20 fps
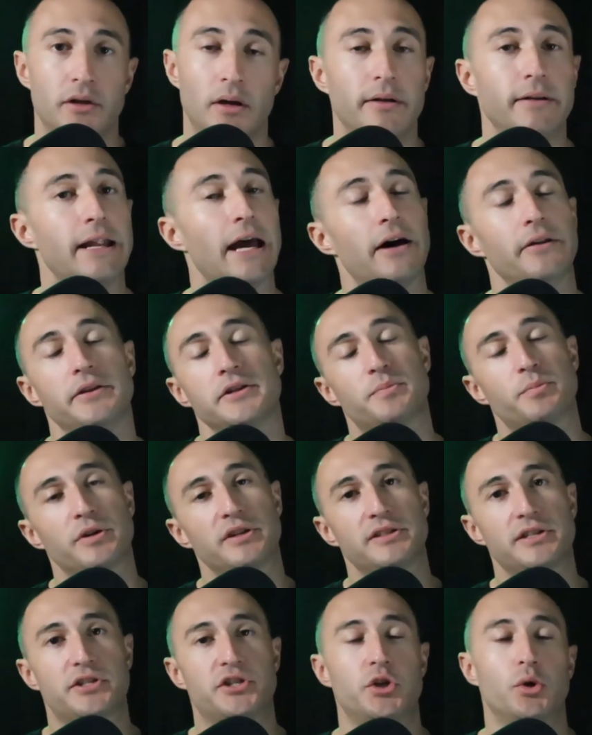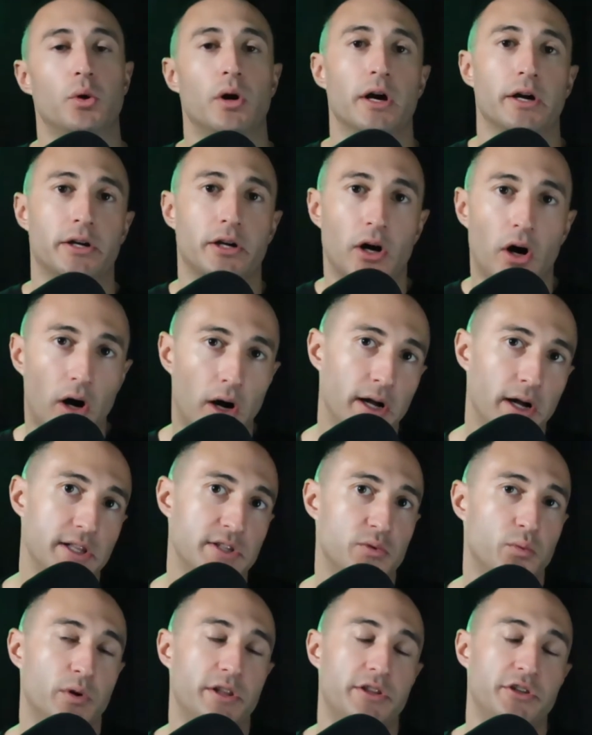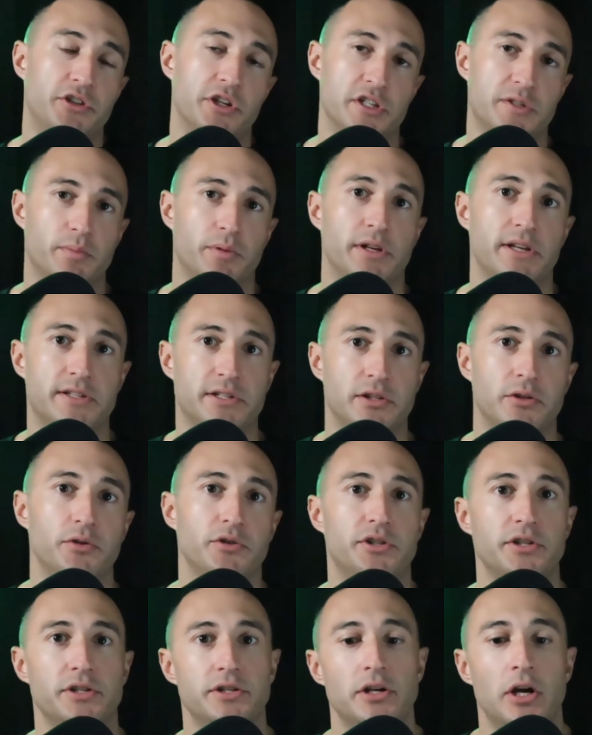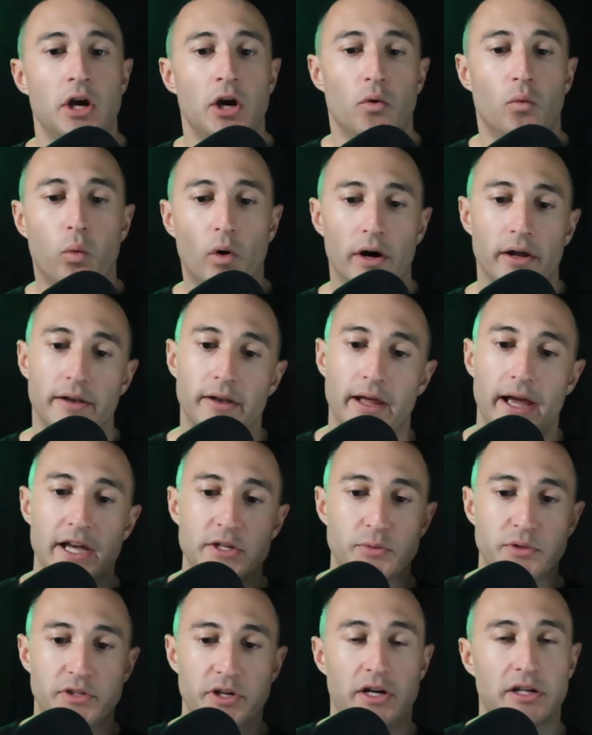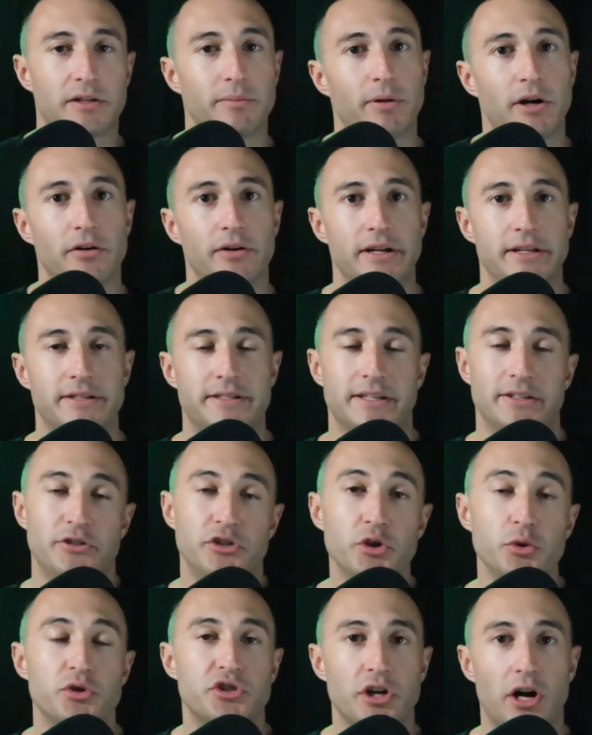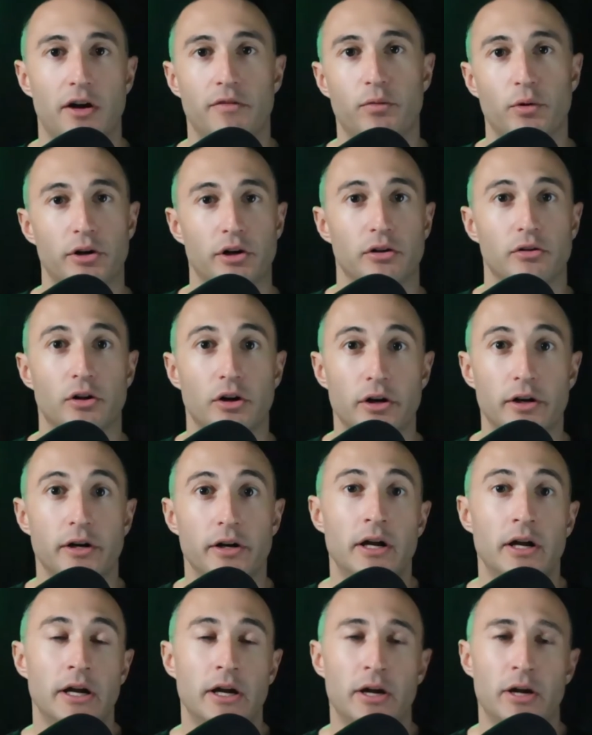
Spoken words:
Now, this brings us to our cons with Just Play Solutions. One, as we talked about, it's a new software to learn.